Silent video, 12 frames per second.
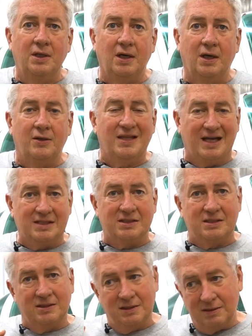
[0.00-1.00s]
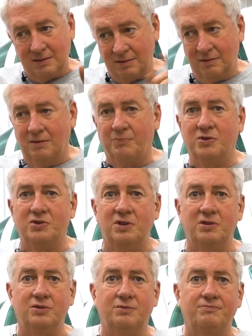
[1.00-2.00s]
That's the
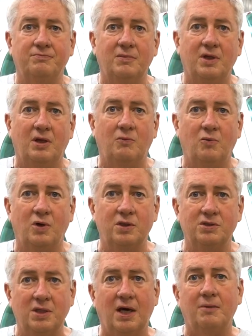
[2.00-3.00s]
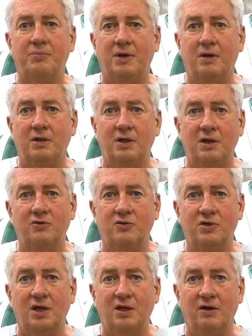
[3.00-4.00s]
procedure. And what is not apparent in either
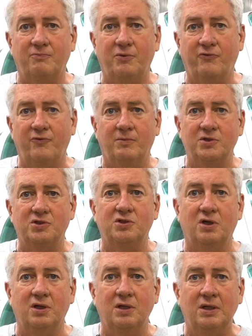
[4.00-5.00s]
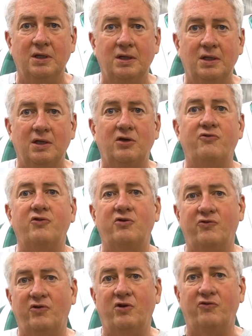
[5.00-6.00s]
takeoff performance chart is the
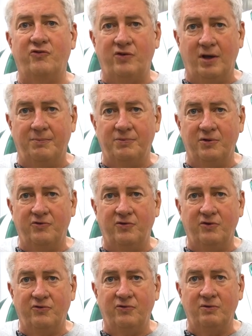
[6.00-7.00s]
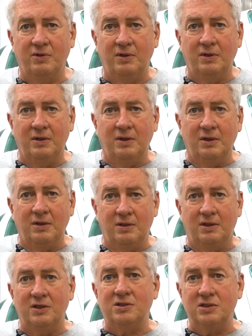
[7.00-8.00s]
Excel stop distance.
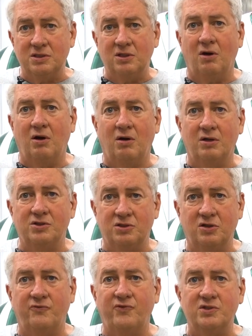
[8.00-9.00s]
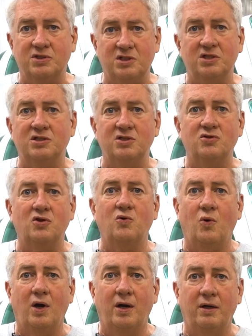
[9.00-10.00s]
This is the hard surface distance
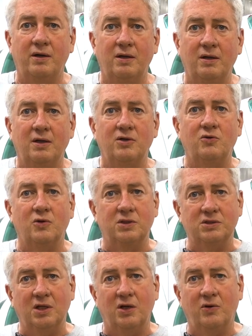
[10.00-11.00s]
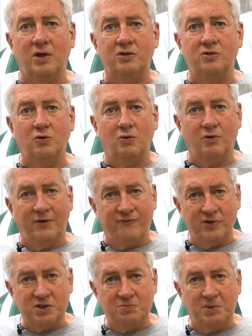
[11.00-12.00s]
required to accelerate to a
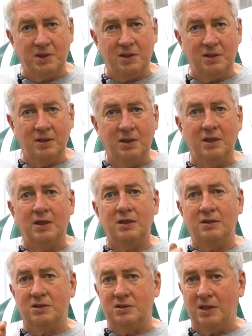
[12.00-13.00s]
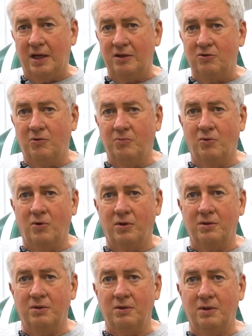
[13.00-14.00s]
reference speed, decide to abort,